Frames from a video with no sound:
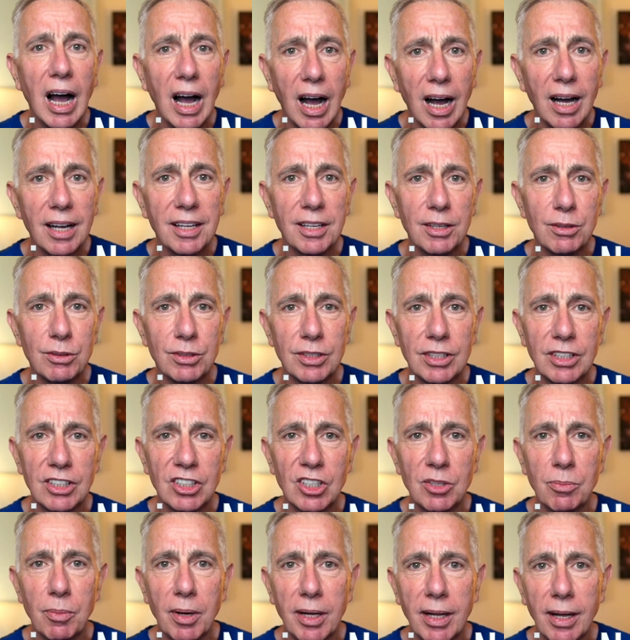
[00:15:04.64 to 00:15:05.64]
I use
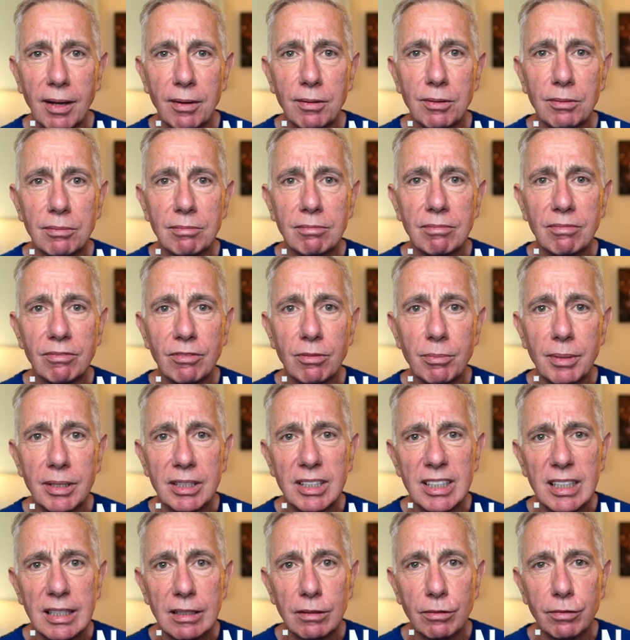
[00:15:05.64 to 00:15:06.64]
Systeme for
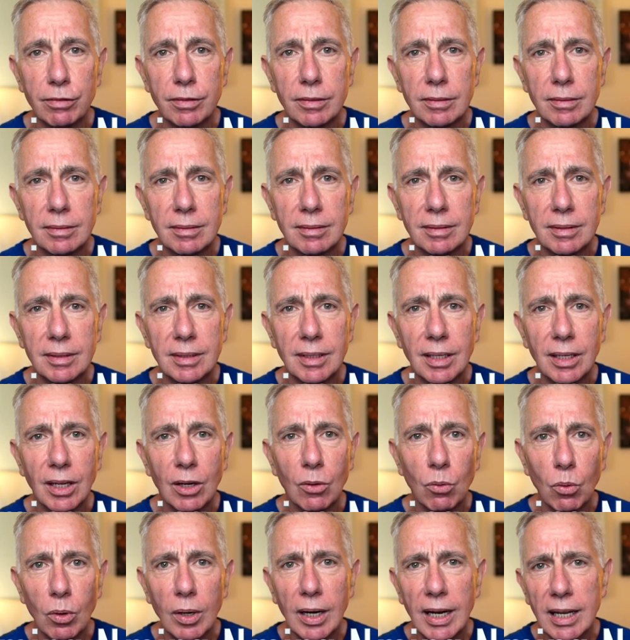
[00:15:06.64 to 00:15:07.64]
myself,
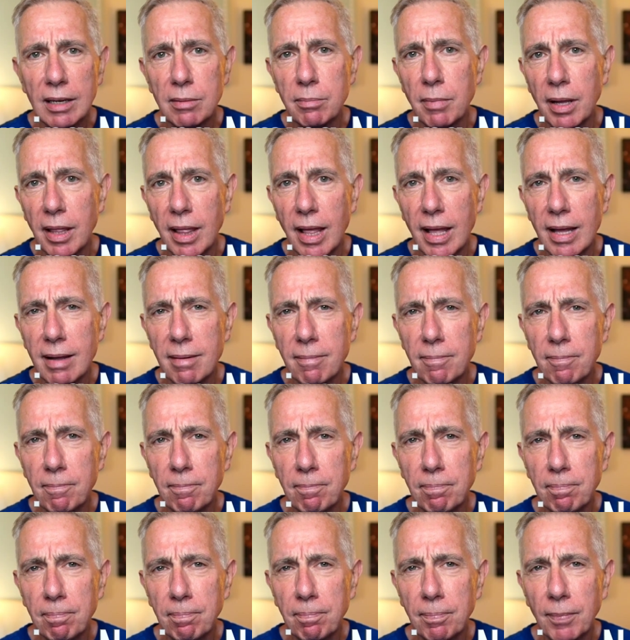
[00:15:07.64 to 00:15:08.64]
what led me there,
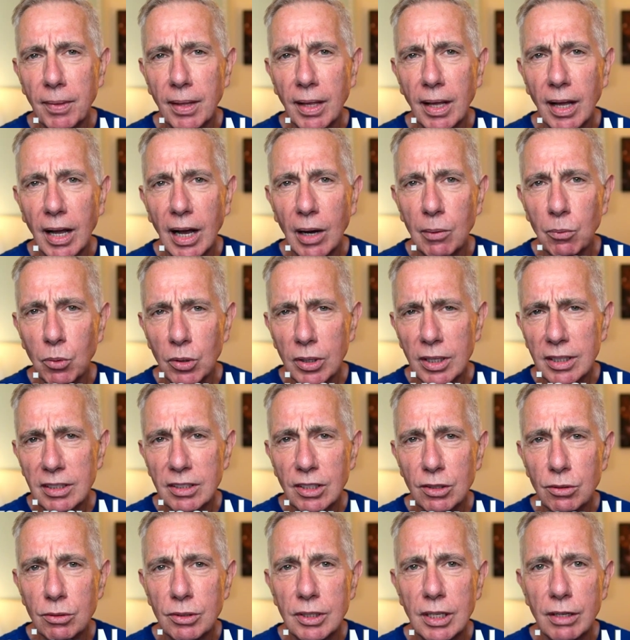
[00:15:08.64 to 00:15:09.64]
and what I'd
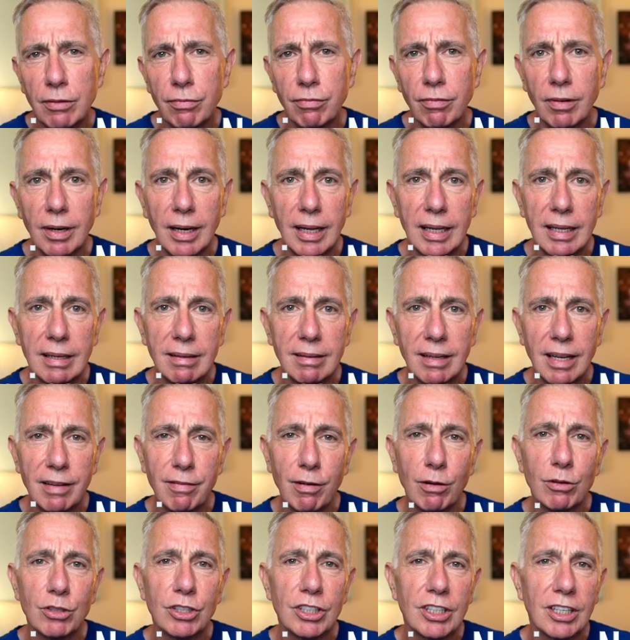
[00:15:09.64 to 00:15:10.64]
do differently if I
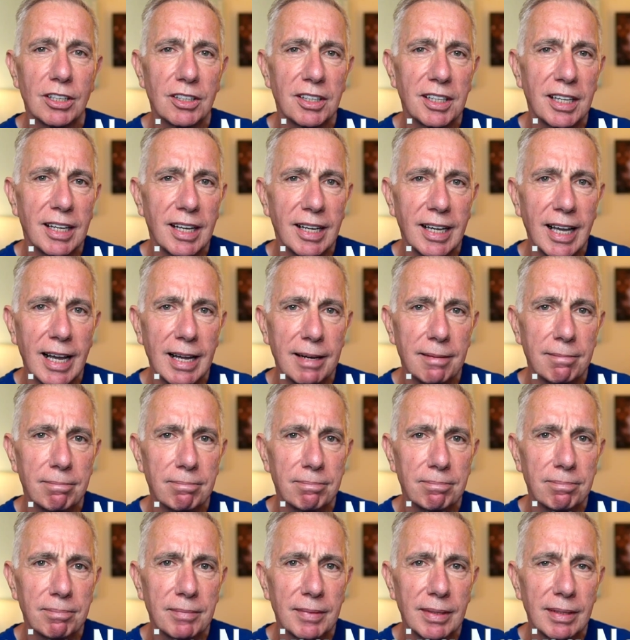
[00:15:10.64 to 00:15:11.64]
was starting again.
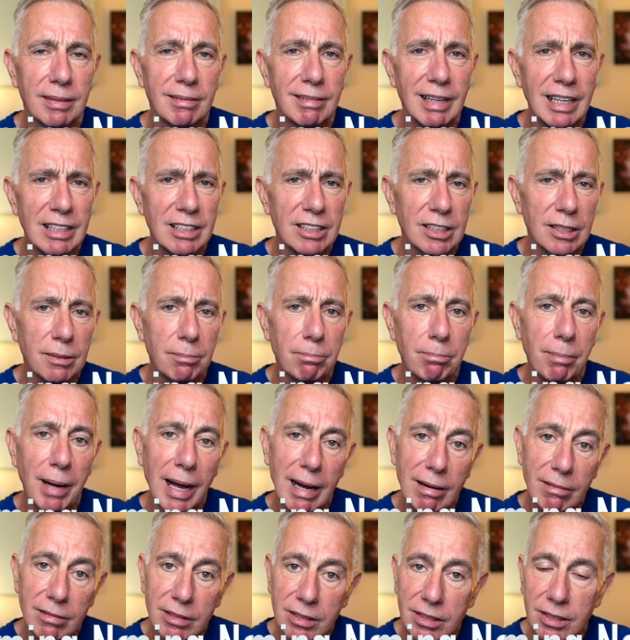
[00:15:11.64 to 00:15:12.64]
Less
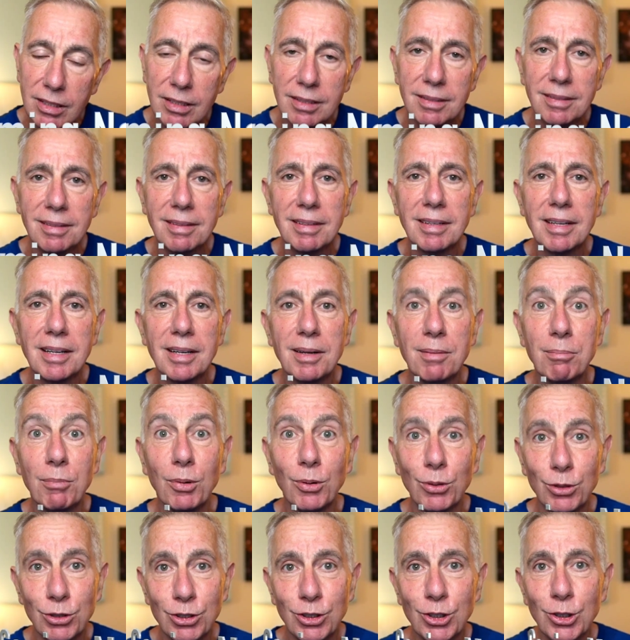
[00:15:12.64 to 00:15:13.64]
comparison,
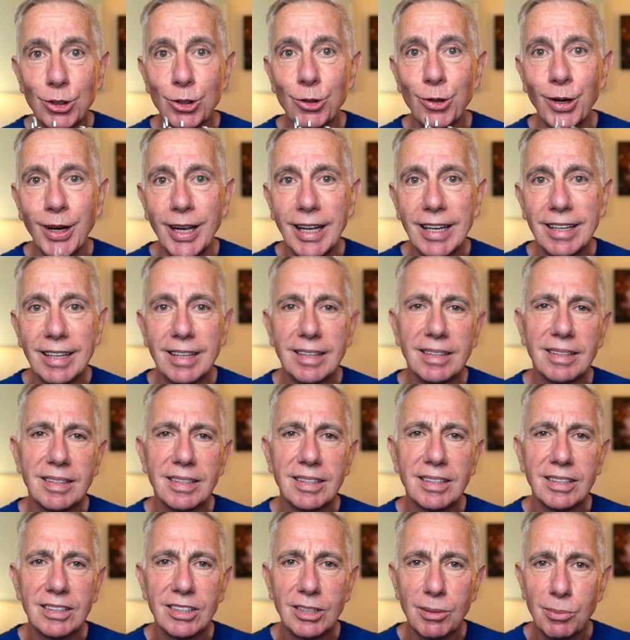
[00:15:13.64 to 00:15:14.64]
more story.
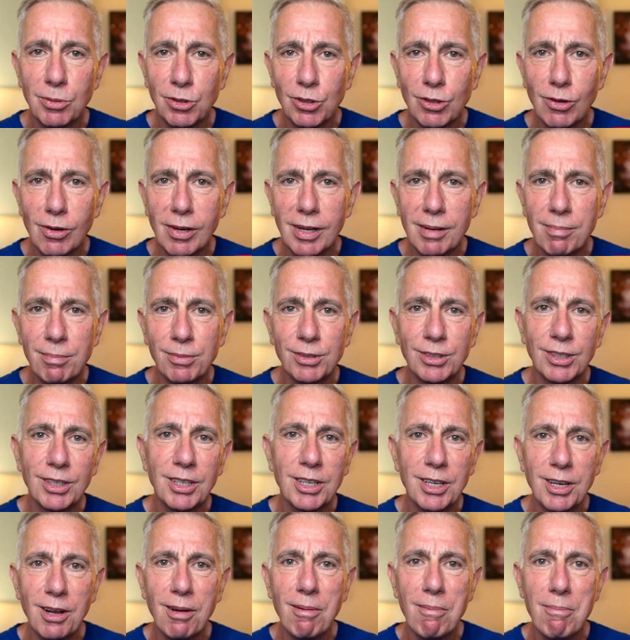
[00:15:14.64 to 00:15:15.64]
Subscribe so
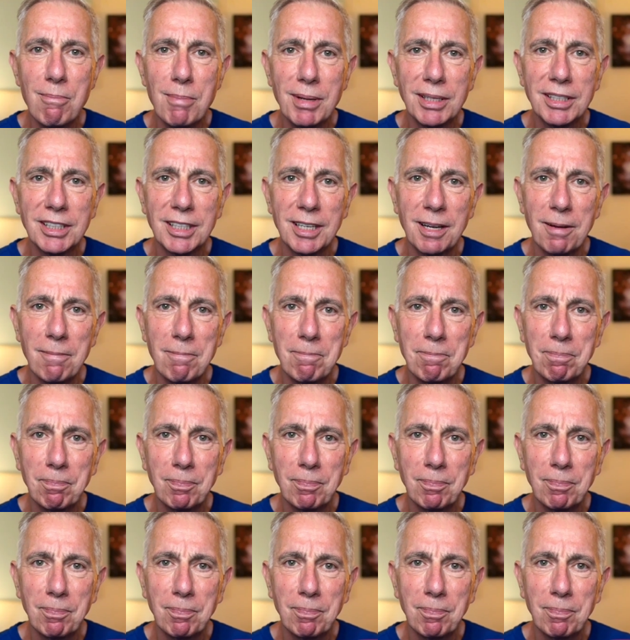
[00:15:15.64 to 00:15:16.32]
you don't miss it.